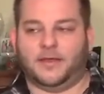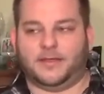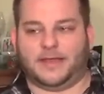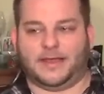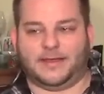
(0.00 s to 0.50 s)

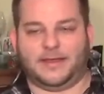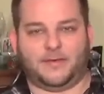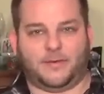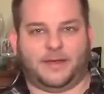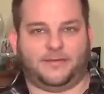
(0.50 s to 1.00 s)
the idea
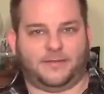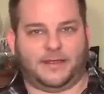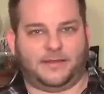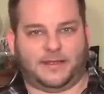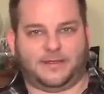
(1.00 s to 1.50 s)
was
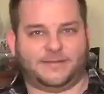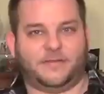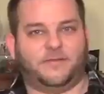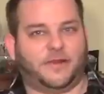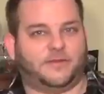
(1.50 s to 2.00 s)
that they
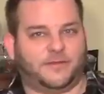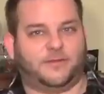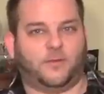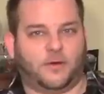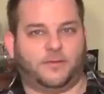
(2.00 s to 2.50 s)
still felt the
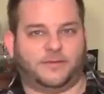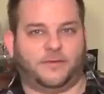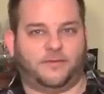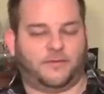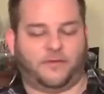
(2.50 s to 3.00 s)
sword was a,
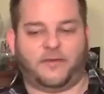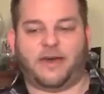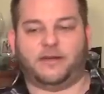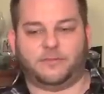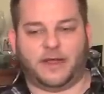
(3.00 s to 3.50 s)
a
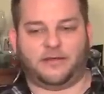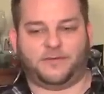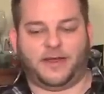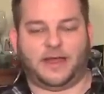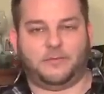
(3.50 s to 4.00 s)
valid way to
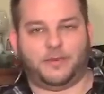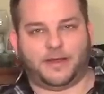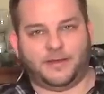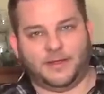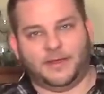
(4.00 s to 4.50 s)
fight, but
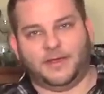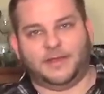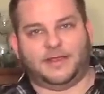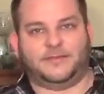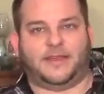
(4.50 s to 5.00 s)

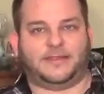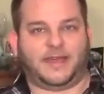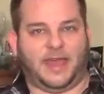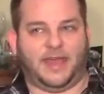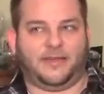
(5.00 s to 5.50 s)
things like
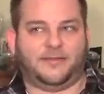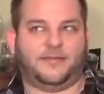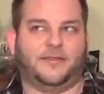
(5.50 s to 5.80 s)
tanks,